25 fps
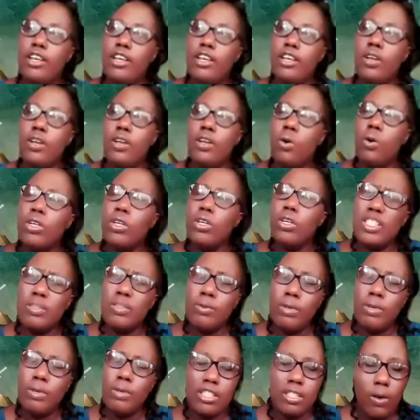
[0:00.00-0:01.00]
And her
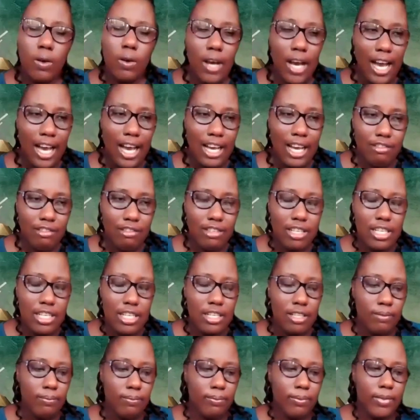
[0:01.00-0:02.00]
owners were so
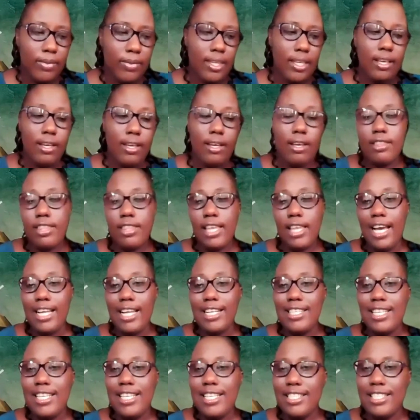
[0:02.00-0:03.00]
angry
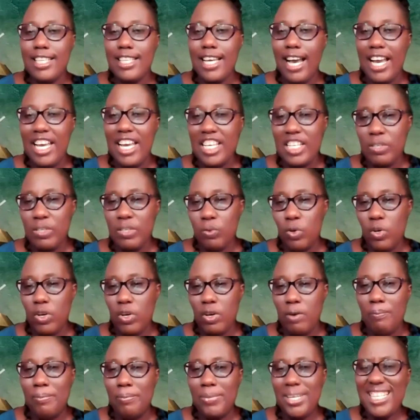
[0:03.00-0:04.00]
that these guys
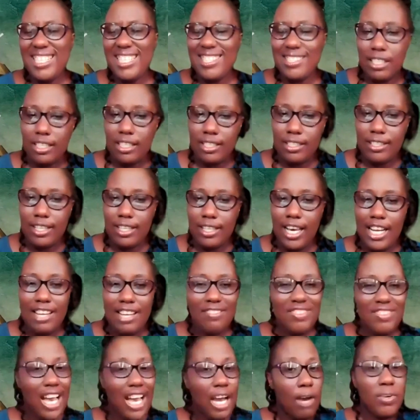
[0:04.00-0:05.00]
were beaten.
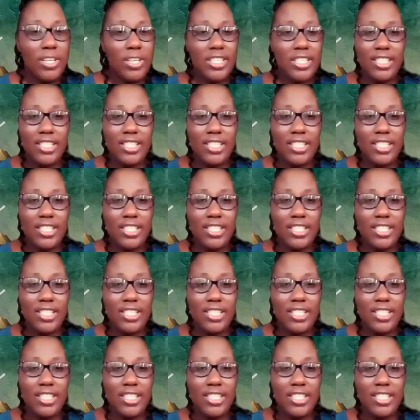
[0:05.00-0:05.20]
And if that